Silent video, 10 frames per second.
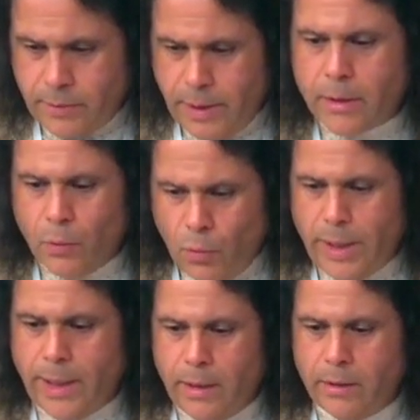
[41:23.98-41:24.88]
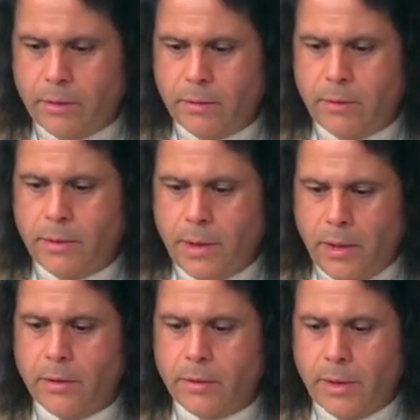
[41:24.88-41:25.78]
in a way,
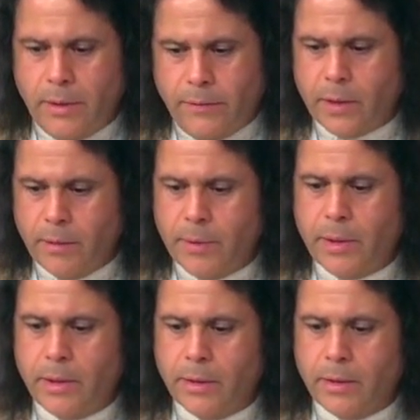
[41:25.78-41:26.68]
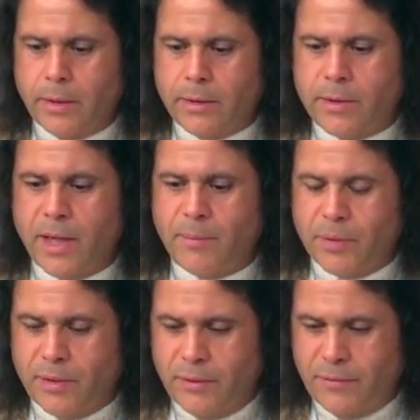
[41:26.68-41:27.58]
there even can be a type
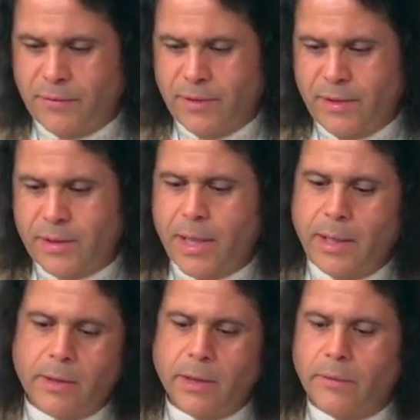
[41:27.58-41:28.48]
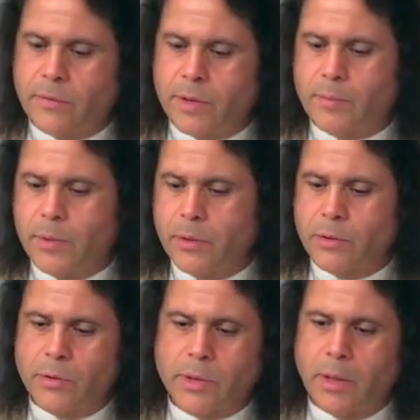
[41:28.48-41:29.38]
of taint of
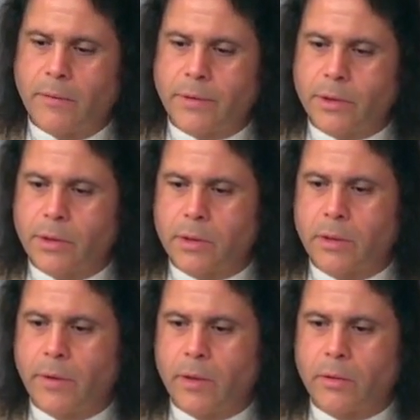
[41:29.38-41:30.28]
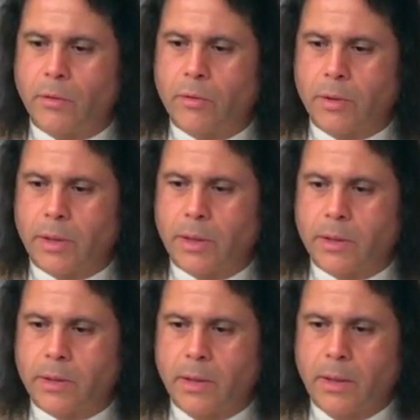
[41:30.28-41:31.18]
spiritual selfishness if our goal
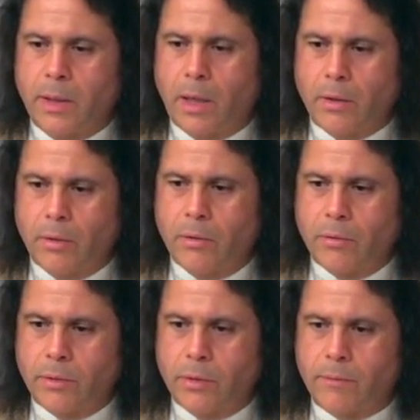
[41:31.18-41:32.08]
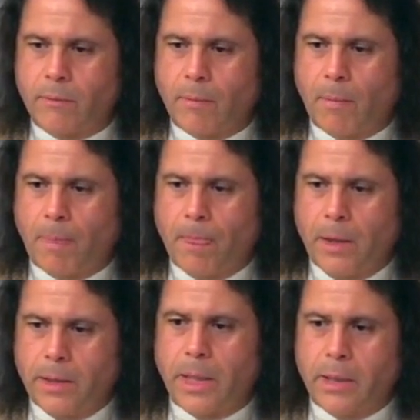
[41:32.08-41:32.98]
is our own
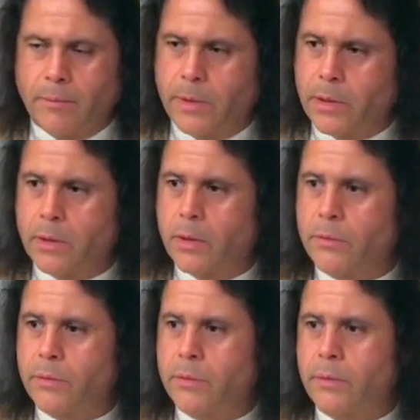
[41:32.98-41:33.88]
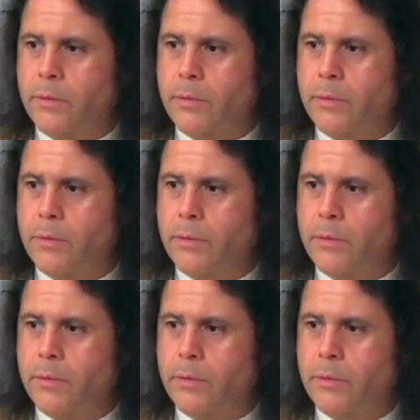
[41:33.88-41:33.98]
enlightenment alone.